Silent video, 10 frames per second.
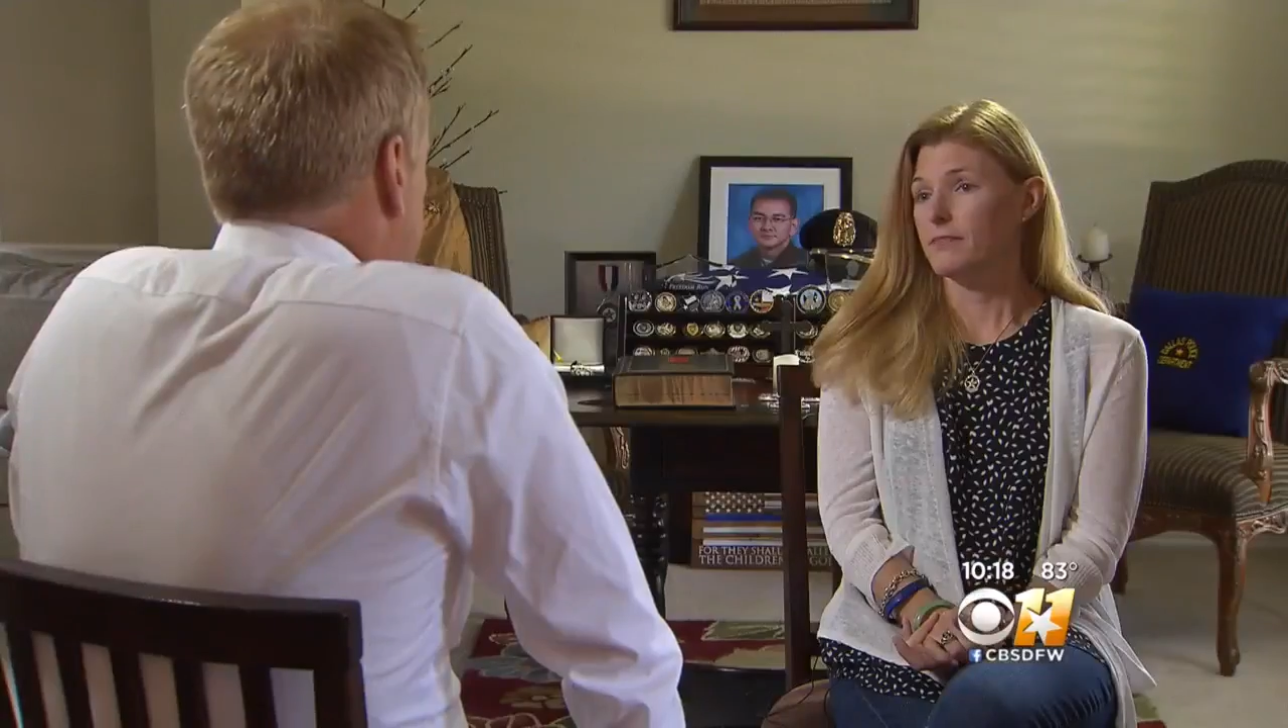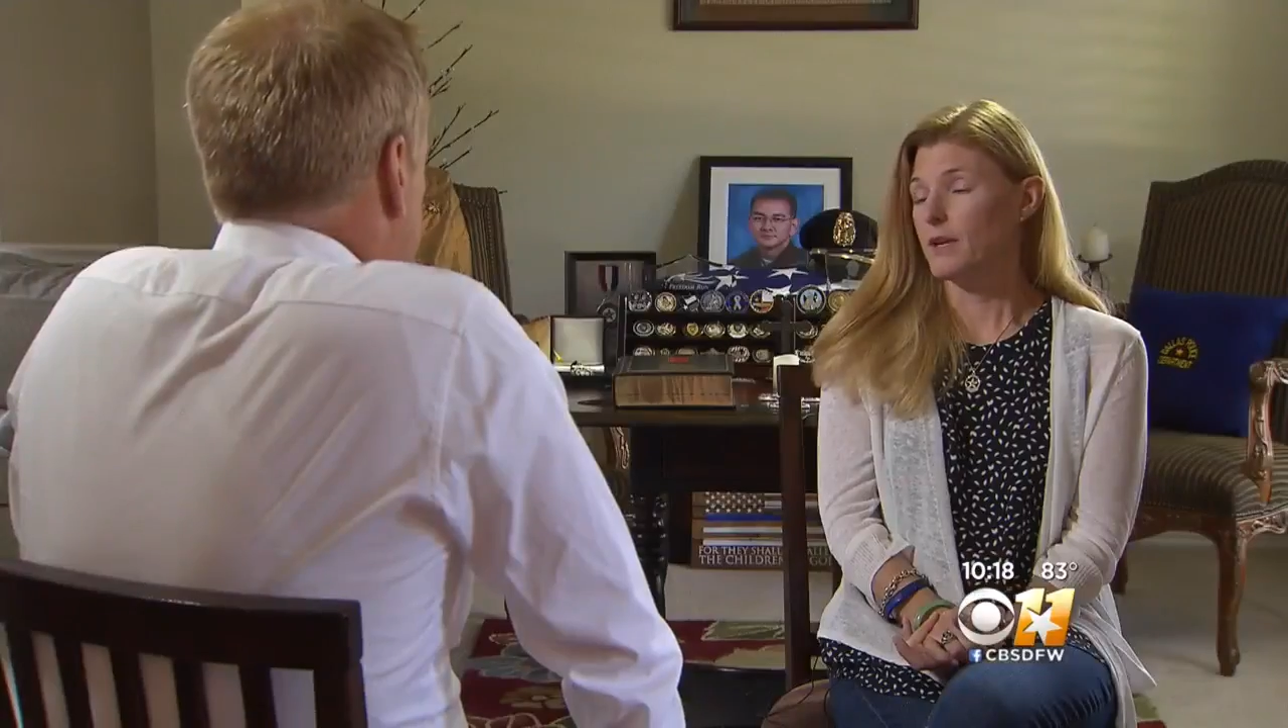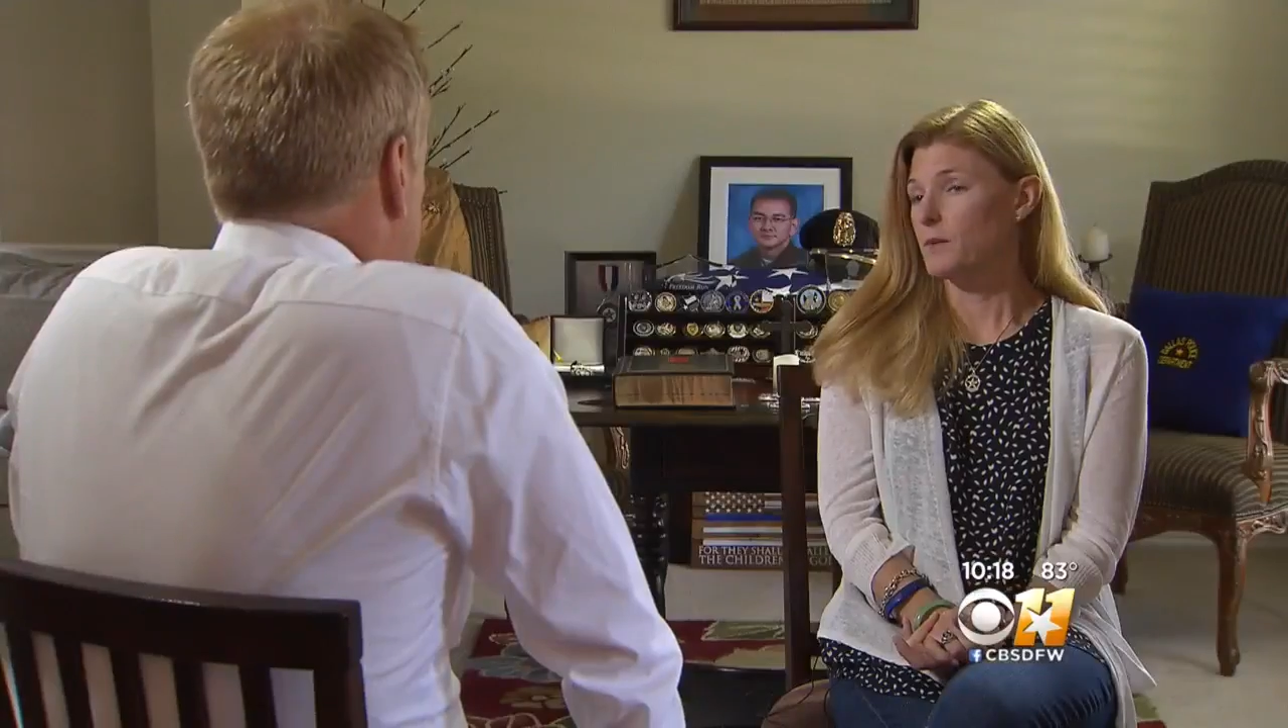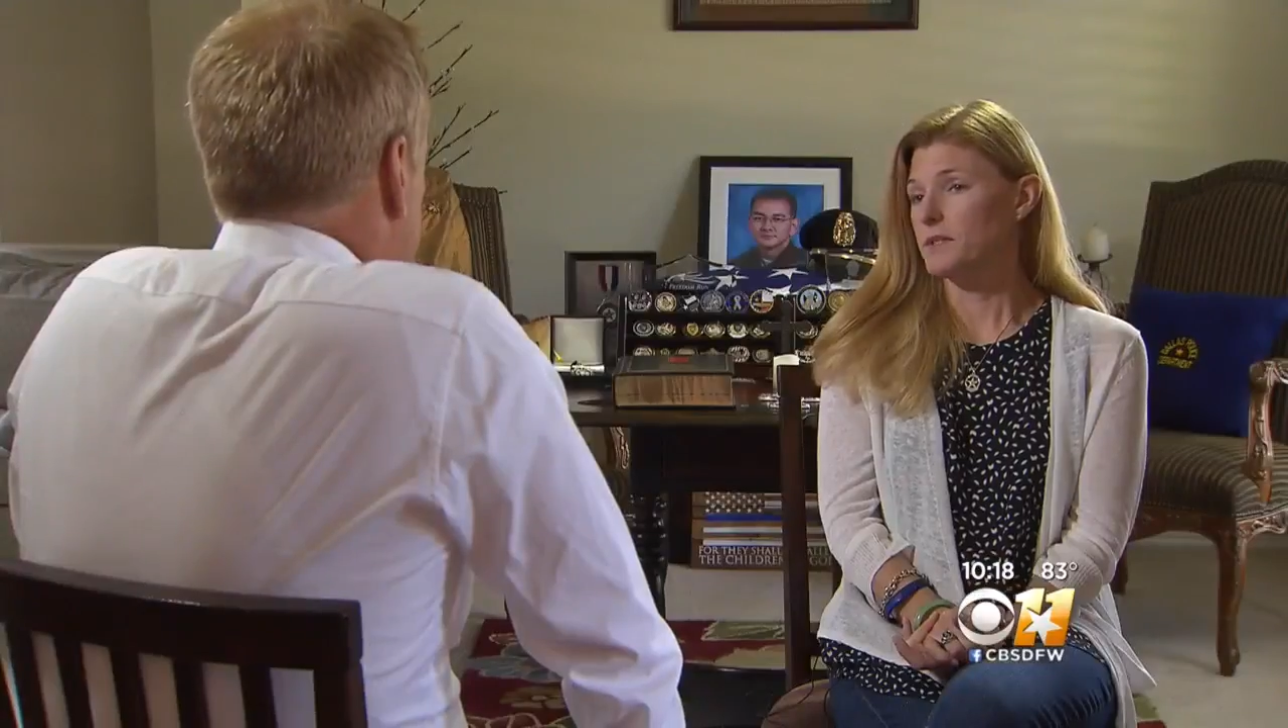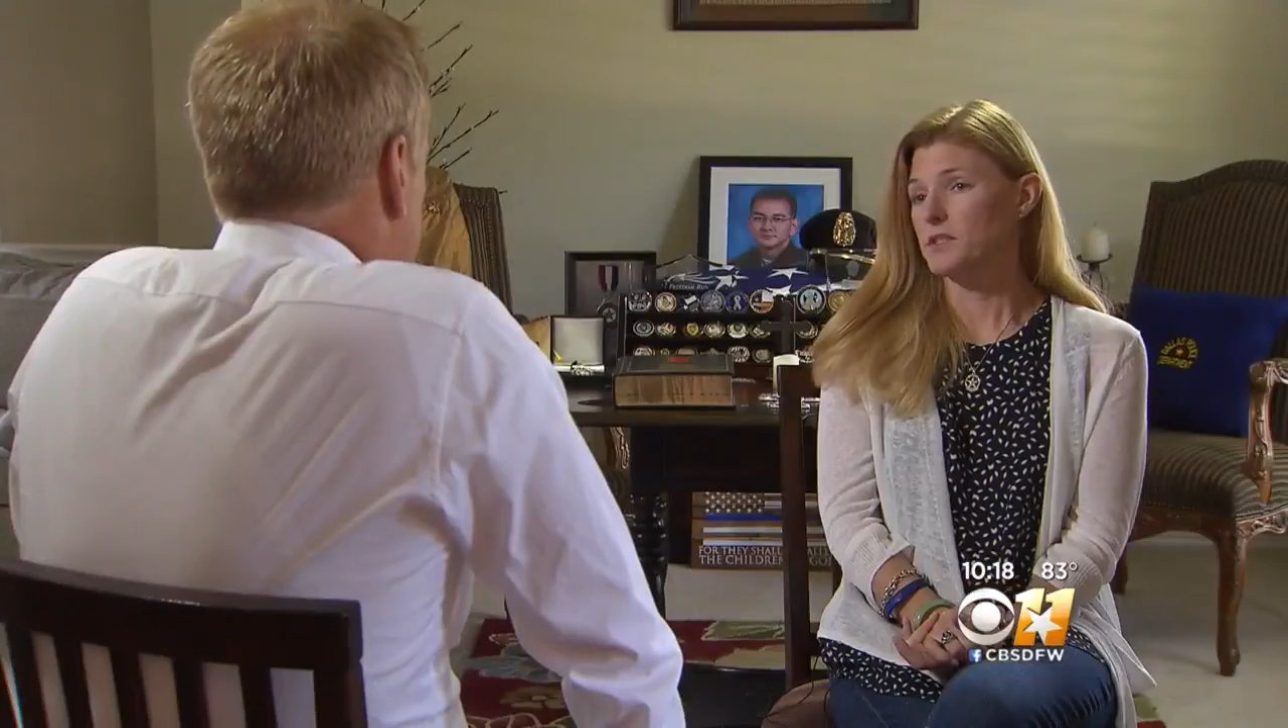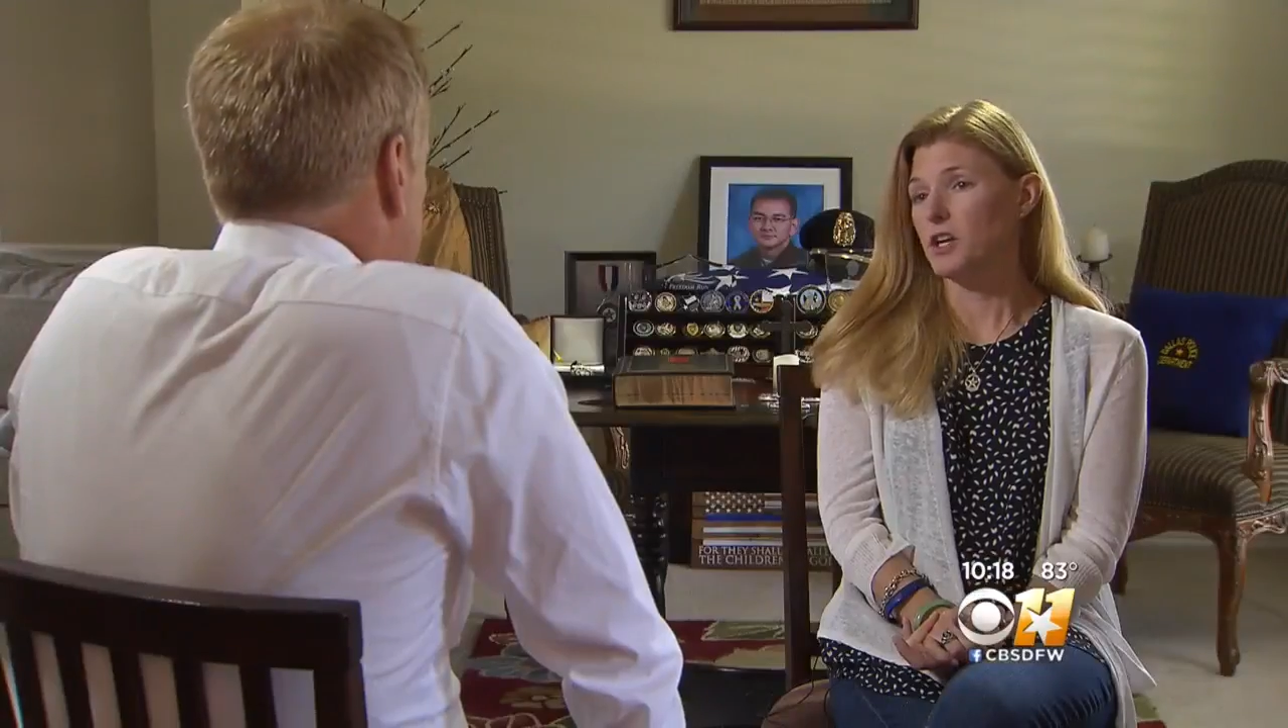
He was